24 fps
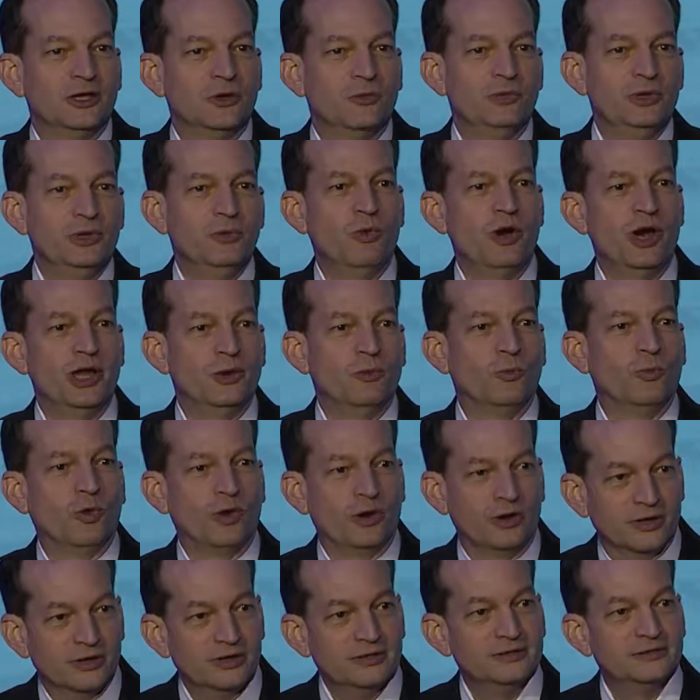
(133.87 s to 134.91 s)
we want to
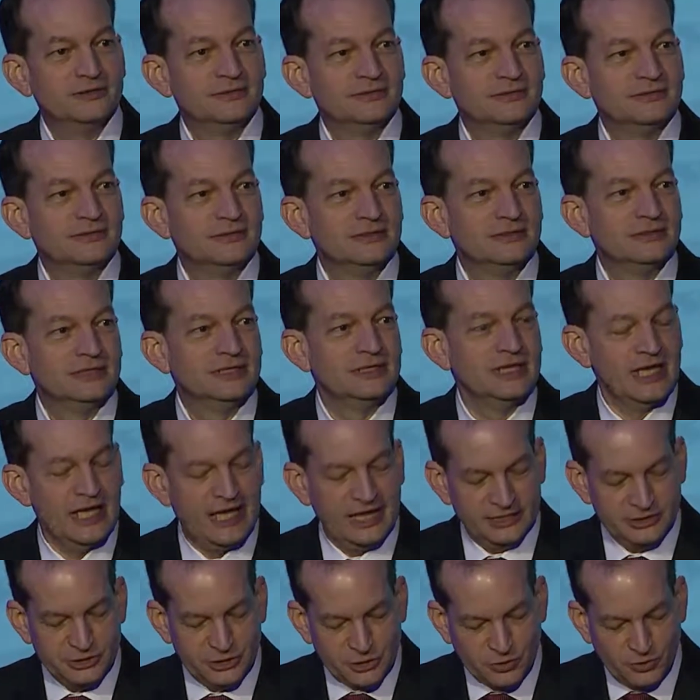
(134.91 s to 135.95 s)
work,
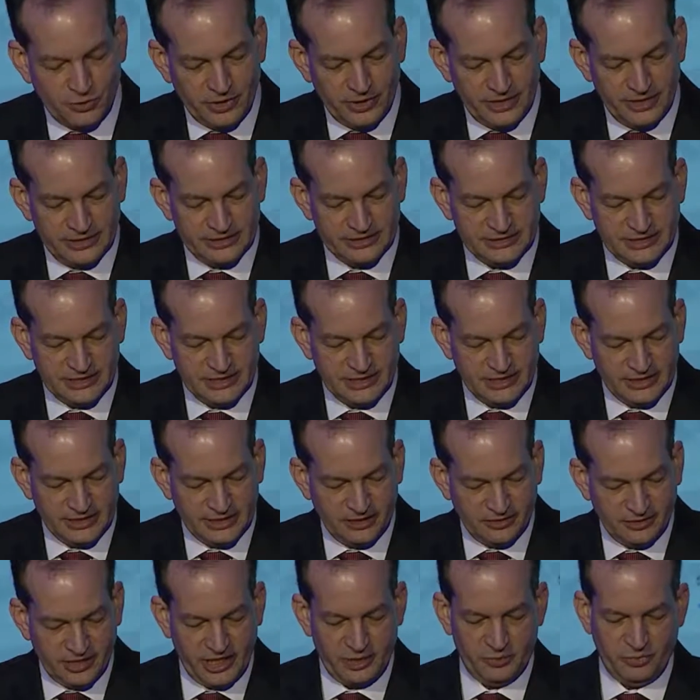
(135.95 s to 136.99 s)
and joined the
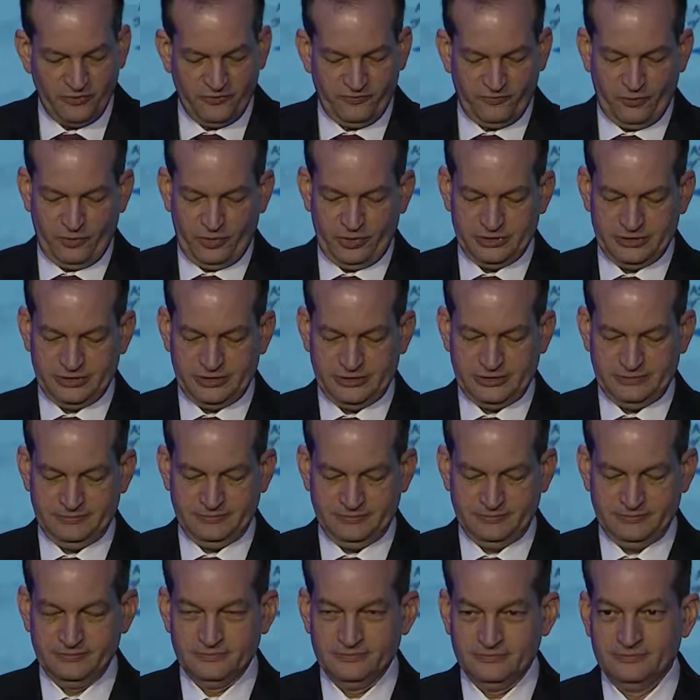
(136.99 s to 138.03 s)
labor force.
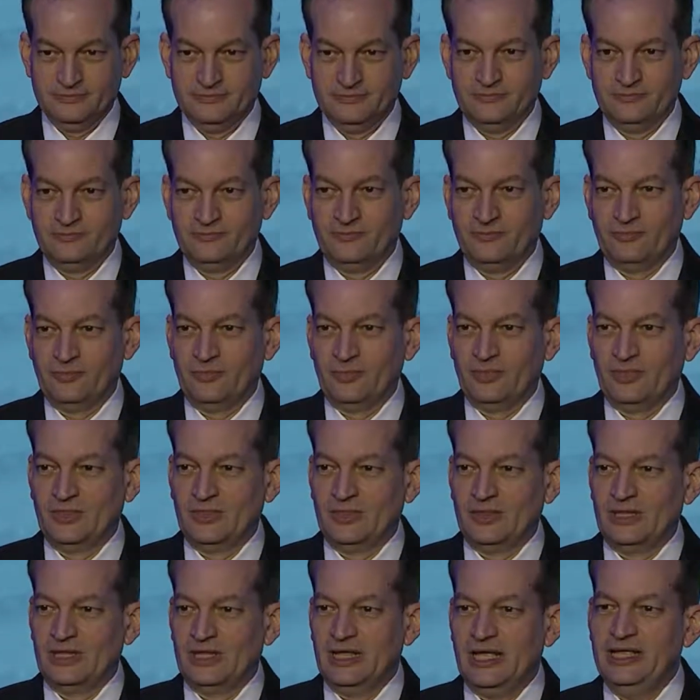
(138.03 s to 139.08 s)

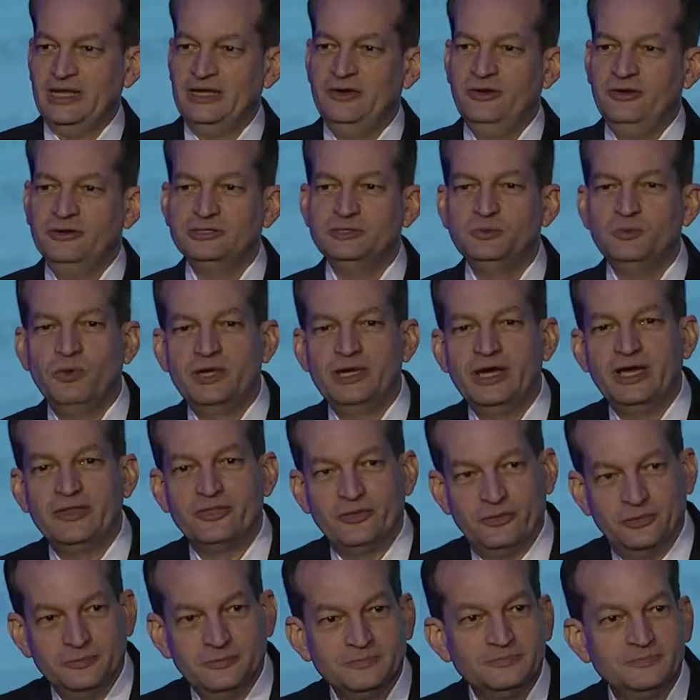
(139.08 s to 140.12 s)
And here's one
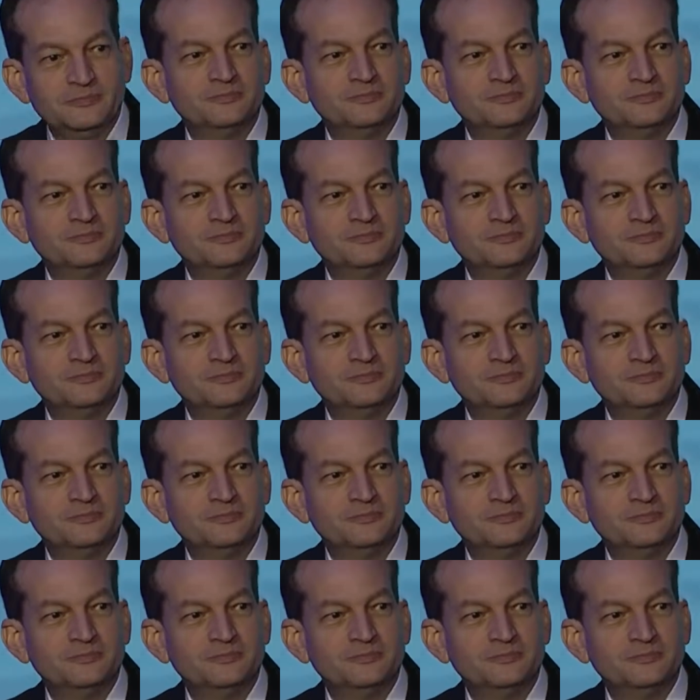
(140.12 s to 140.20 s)
other.